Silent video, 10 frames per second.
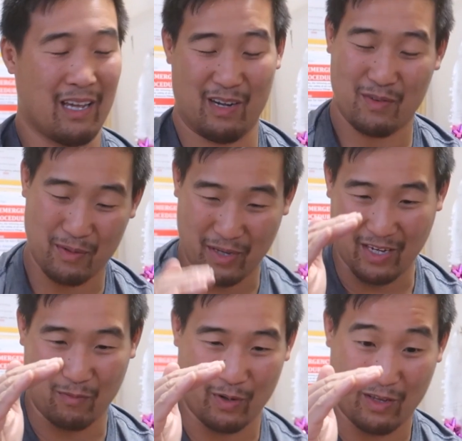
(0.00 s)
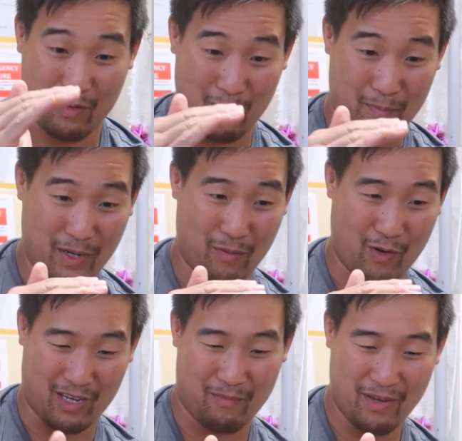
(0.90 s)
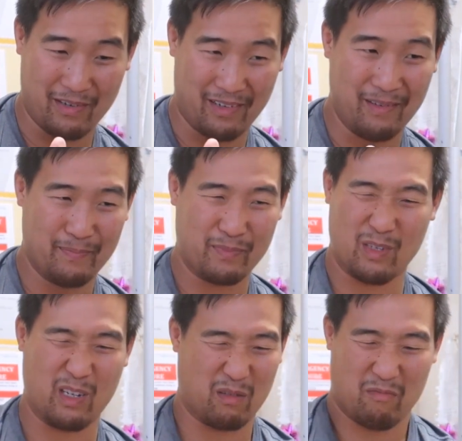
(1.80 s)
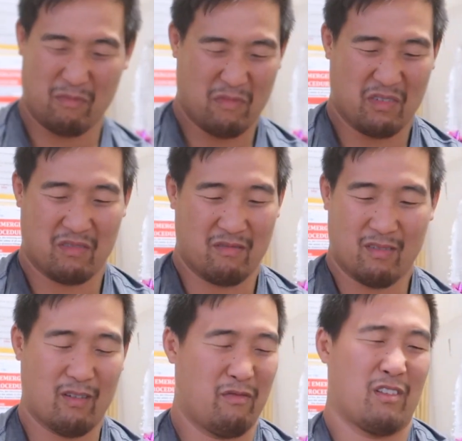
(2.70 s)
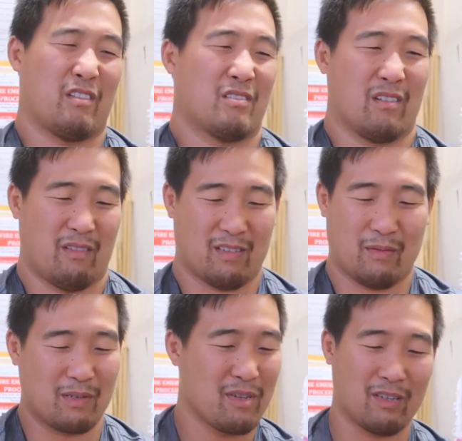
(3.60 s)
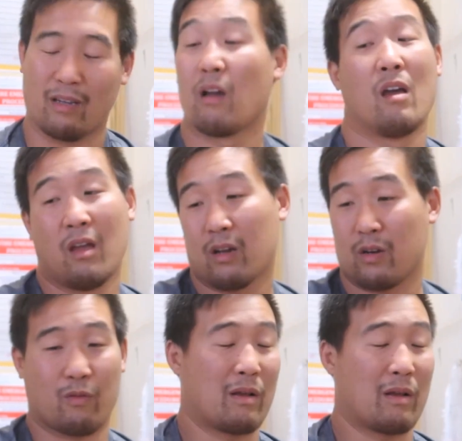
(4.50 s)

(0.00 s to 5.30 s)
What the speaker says: And every time you eat what you are being recommended, you're like, I feel like there's something missing. Got to